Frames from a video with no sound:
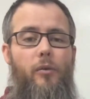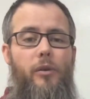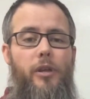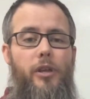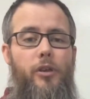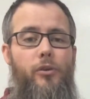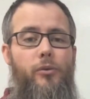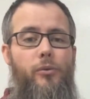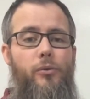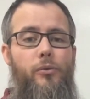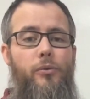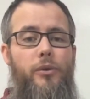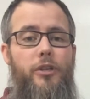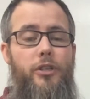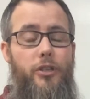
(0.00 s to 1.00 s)

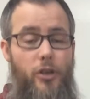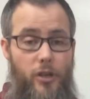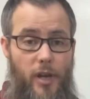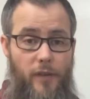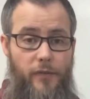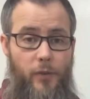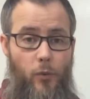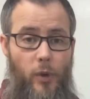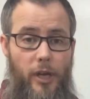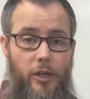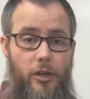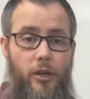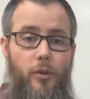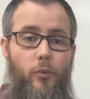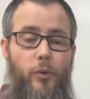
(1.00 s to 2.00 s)
you turn off the
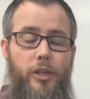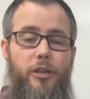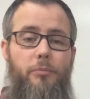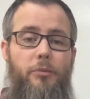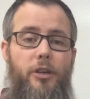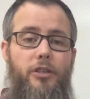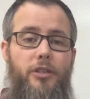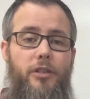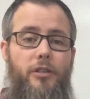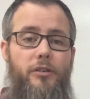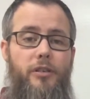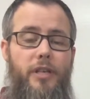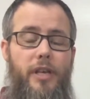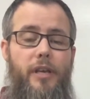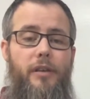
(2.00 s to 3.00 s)
water when you're brushing your
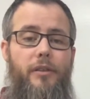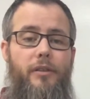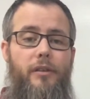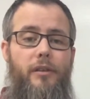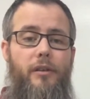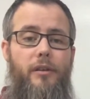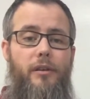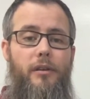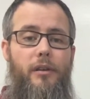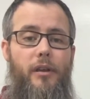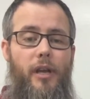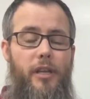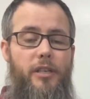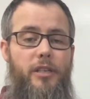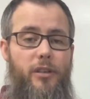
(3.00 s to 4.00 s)
teeth
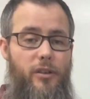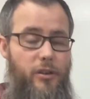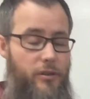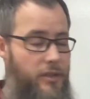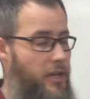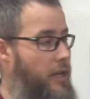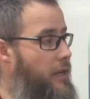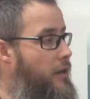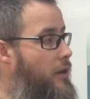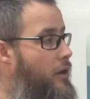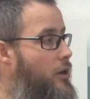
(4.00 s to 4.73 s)
until you're done.